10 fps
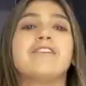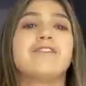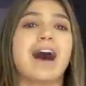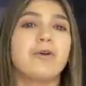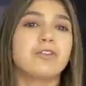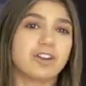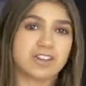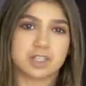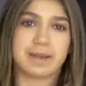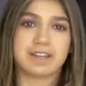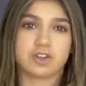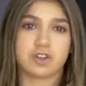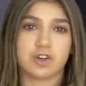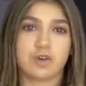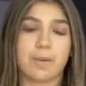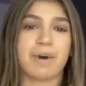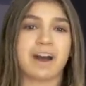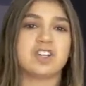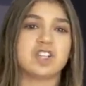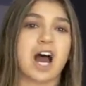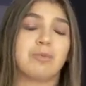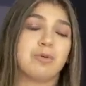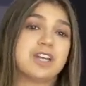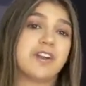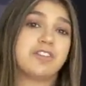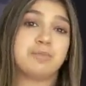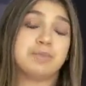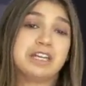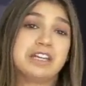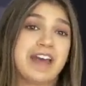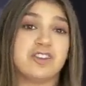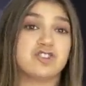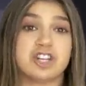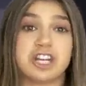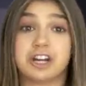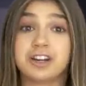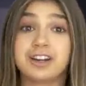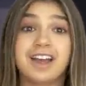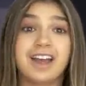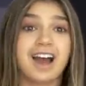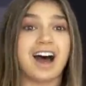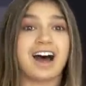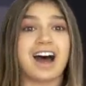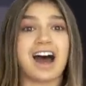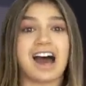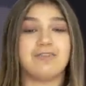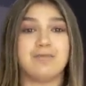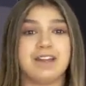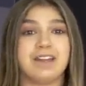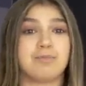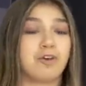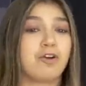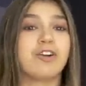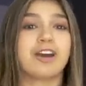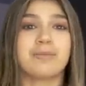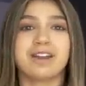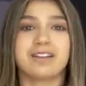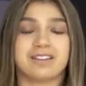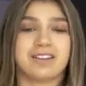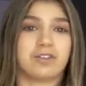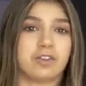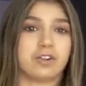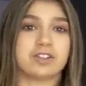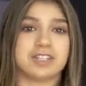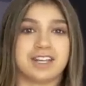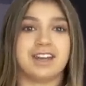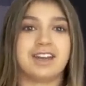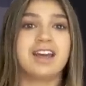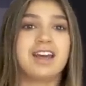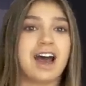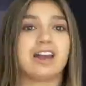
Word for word: If I was on a space crew, my job would definitely be the engineer uh, I've been programming since I was 13.